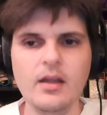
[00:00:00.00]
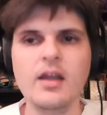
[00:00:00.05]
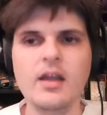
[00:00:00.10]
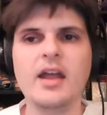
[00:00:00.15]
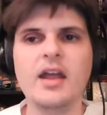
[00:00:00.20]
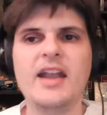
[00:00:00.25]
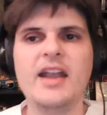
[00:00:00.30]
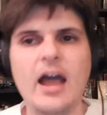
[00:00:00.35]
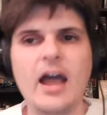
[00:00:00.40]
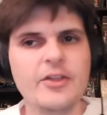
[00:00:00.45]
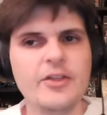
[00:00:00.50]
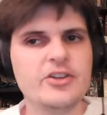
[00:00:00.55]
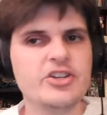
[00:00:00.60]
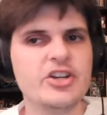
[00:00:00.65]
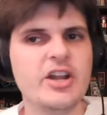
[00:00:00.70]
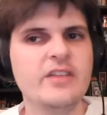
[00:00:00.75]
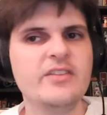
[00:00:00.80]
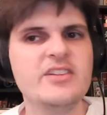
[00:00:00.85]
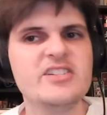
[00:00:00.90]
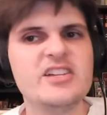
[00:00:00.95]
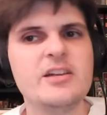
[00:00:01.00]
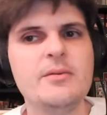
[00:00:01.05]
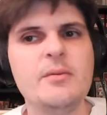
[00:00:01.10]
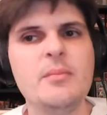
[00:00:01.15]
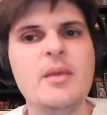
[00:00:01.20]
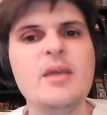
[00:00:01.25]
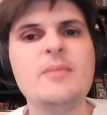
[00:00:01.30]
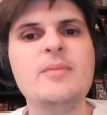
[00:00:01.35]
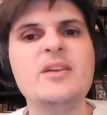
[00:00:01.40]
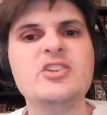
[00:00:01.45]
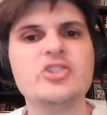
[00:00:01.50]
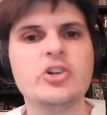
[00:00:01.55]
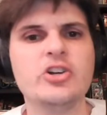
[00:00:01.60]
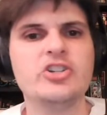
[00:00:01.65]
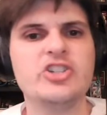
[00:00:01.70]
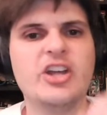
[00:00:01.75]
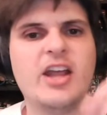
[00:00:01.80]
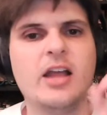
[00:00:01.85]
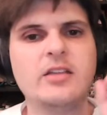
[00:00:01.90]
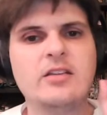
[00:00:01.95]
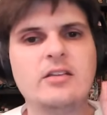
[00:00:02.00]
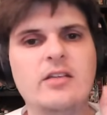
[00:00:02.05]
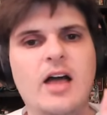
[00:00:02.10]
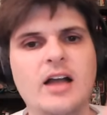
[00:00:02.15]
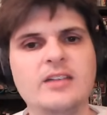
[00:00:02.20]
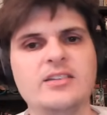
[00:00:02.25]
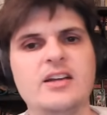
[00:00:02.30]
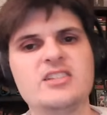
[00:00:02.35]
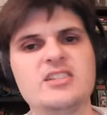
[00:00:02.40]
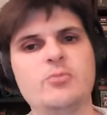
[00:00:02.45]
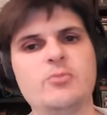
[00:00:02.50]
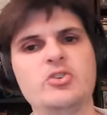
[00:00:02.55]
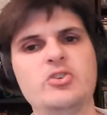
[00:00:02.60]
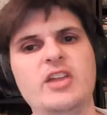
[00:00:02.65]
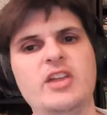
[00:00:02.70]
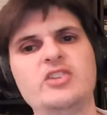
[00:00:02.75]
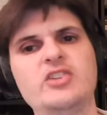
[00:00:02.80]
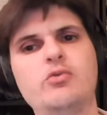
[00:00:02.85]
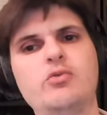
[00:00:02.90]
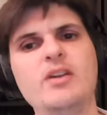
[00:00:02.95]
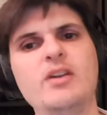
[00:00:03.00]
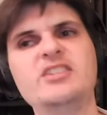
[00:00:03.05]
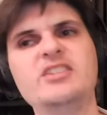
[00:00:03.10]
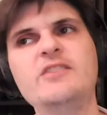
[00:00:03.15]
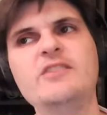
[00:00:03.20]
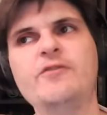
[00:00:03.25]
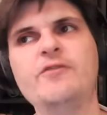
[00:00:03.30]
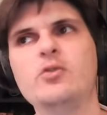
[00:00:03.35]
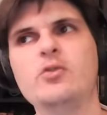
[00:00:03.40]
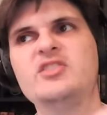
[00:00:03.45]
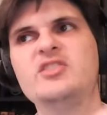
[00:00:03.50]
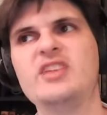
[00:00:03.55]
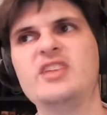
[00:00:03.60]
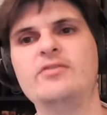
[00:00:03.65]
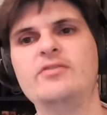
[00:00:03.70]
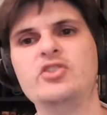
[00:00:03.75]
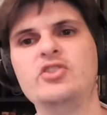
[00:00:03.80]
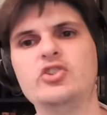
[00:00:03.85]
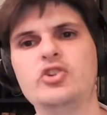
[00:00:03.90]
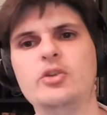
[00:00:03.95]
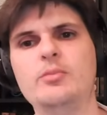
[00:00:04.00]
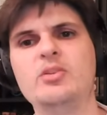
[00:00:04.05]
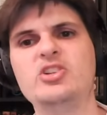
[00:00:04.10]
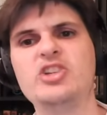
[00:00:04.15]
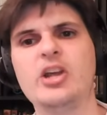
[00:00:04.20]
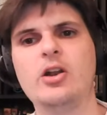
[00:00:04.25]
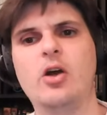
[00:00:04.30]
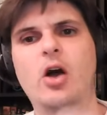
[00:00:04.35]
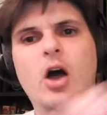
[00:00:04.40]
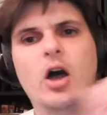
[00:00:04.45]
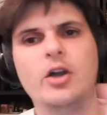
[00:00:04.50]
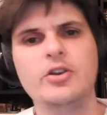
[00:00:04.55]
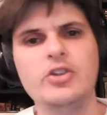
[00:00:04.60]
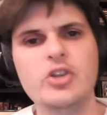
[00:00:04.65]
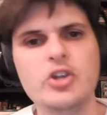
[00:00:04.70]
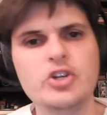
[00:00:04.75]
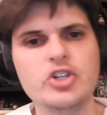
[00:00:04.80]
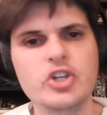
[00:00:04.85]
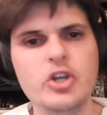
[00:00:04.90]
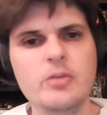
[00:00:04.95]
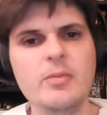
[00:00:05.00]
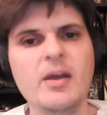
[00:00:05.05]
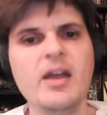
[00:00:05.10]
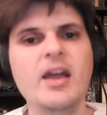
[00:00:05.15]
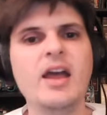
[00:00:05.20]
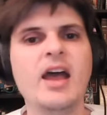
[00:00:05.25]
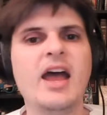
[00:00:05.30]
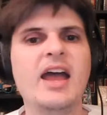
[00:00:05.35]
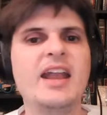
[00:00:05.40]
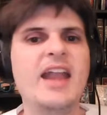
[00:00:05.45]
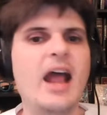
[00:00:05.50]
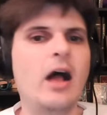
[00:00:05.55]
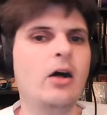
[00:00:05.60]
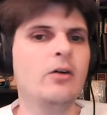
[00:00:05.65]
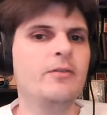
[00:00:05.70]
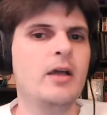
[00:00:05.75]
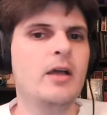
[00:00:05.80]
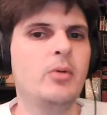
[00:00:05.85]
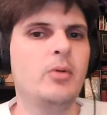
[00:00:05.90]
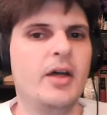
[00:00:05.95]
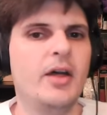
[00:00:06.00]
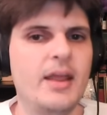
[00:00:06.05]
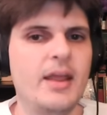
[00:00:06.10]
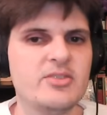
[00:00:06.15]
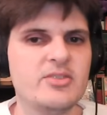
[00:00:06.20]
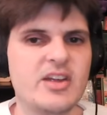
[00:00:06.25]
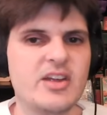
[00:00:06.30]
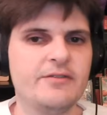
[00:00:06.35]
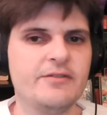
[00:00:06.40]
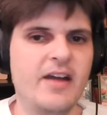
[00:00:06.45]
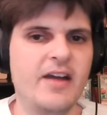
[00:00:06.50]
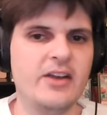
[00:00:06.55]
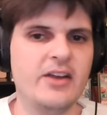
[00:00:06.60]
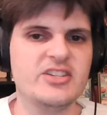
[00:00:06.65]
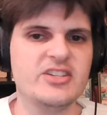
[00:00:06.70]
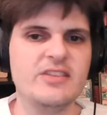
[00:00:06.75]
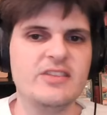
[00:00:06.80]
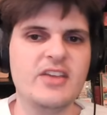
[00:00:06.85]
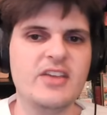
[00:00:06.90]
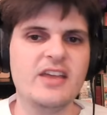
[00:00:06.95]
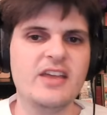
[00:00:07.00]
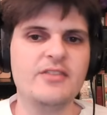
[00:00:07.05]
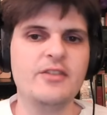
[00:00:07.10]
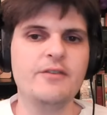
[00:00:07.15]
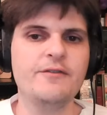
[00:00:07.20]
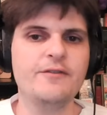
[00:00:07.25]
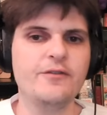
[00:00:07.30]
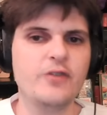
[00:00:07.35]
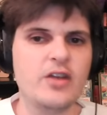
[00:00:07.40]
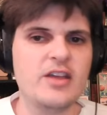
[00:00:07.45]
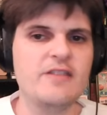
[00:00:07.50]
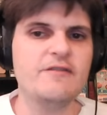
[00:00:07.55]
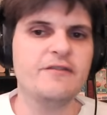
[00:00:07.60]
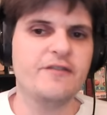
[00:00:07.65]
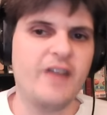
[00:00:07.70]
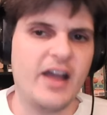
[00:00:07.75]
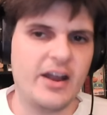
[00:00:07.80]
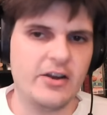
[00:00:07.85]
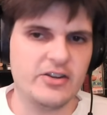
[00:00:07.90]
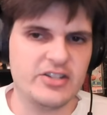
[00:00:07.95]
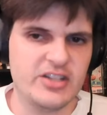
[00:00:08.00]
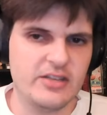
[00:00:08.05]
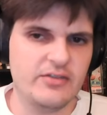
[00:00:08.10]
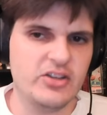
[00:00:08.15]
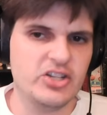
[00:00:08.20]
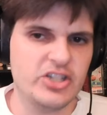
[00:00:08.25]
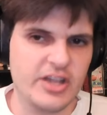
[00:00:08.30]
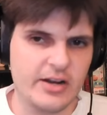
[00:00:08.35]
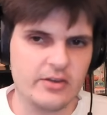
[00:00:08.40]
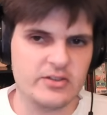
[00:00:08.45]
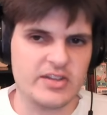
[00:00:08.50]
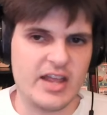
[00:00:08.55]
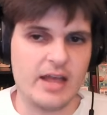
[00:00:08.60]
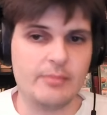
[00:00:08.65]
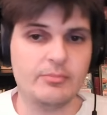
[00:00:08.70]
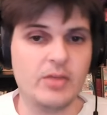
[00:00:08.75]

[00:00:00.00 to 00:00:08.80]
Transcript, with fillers: Now that you're done listening to me, be sure to check out the Locked On Sports Day 24 7 streaming channel on YouTube and now available on Amazon Fire TV and the free Fire TV channels app.